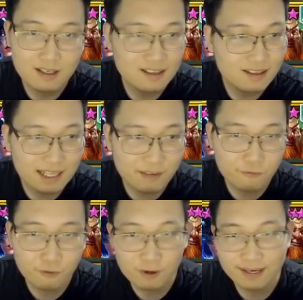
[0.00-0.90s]
Like
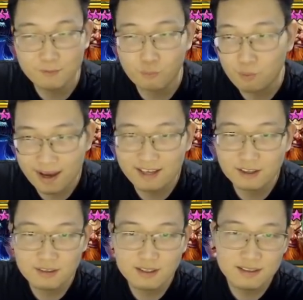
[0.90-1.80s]
for a
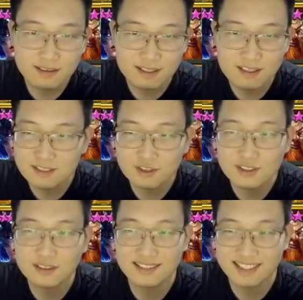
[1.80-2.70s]
whale, there is
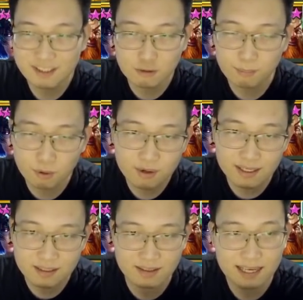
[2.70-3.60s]
just zero
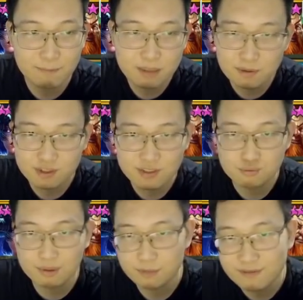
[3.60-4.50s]
point. Like people just
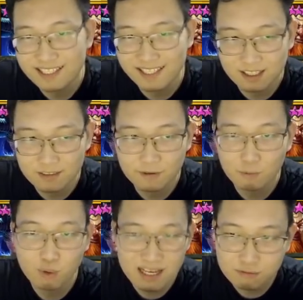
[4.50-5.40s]
remove the gear from
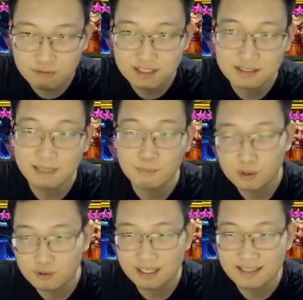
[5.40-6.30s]
one Krisk and put
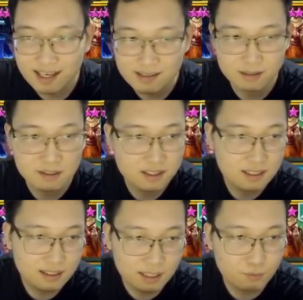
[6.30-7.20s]
to another.
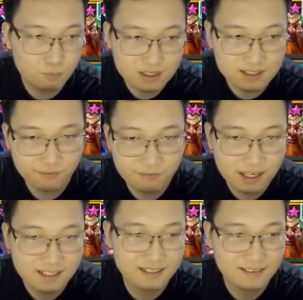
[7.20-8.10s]
Like what's the
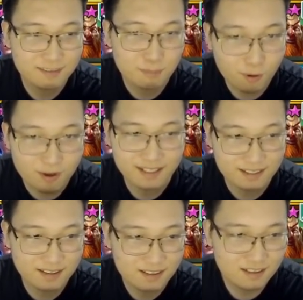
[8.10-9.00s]
fucking point
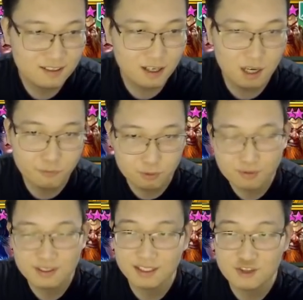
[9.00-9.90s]
of
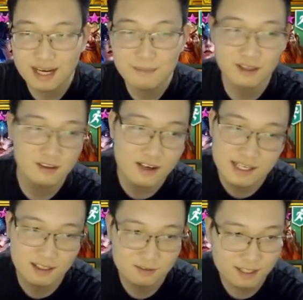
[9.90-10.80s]
doing a champion
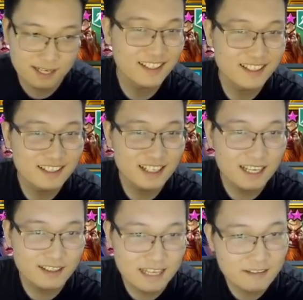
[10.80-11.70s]
lockout, right?
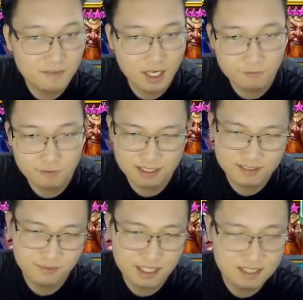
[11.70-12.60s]
And then uh, for this
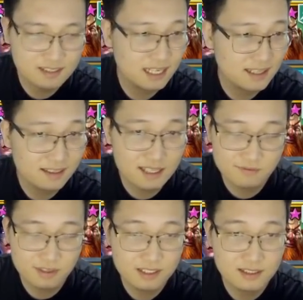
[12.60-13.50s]
Venus, I think this
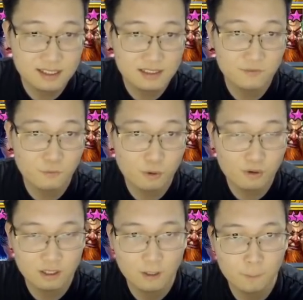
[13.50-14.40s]
Venus is for
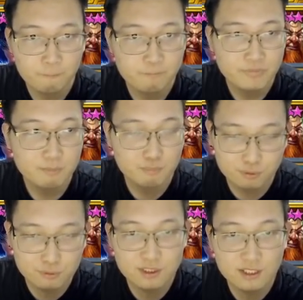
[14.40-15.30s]
uh,
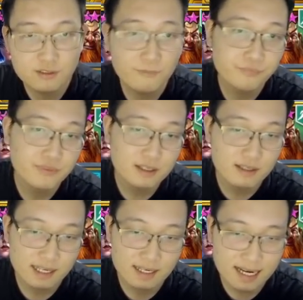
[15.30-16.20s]
brutal,
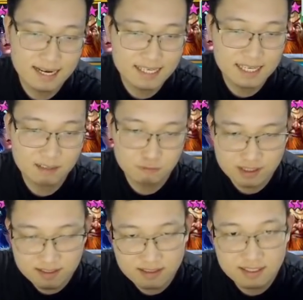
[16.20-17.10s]
like high
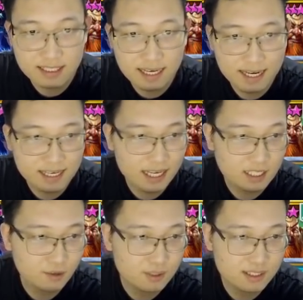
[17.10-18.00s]
resistance and high
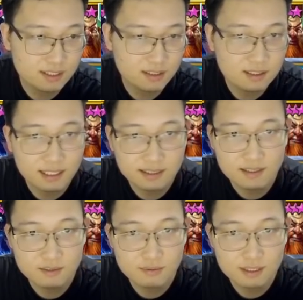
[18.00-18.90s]
accuracy. Like
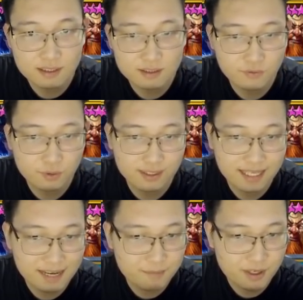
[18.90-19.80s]
this one is for
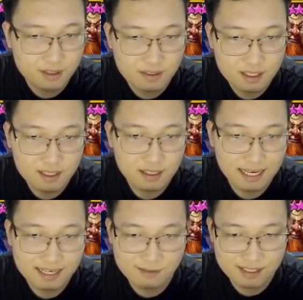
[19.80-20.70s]
nightmare,
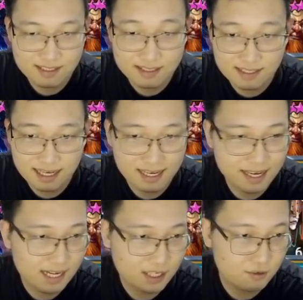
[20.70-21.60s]
high resistance, high
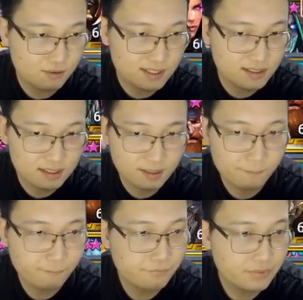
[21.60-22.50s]
accuracy.
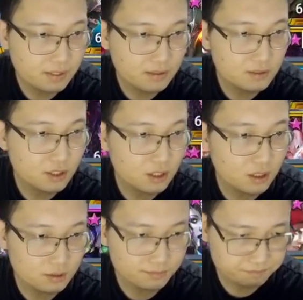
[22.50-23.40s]

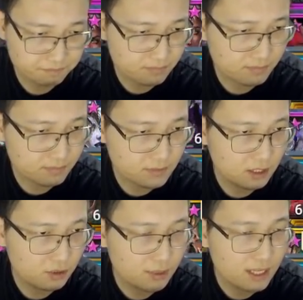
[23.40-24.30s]
So
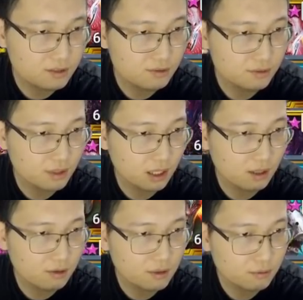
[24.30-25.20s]
who else do uh,
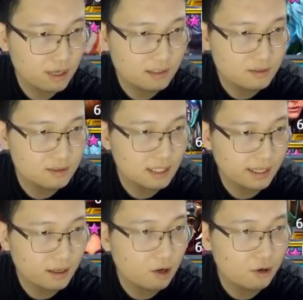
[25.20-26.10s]
what else? Like,
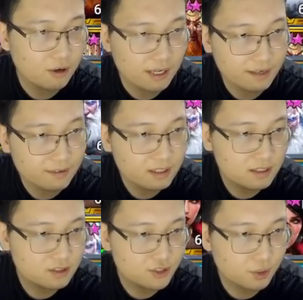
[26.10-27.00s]
oh, okay.
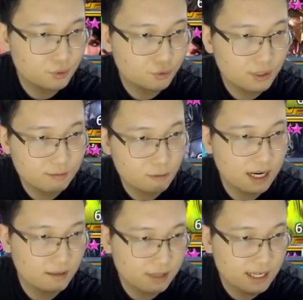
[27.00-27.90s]
So
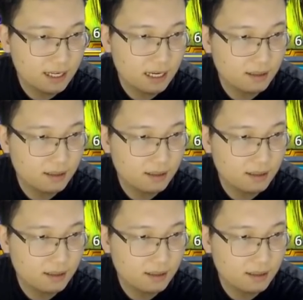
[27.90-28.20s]
Tuhanarak, right?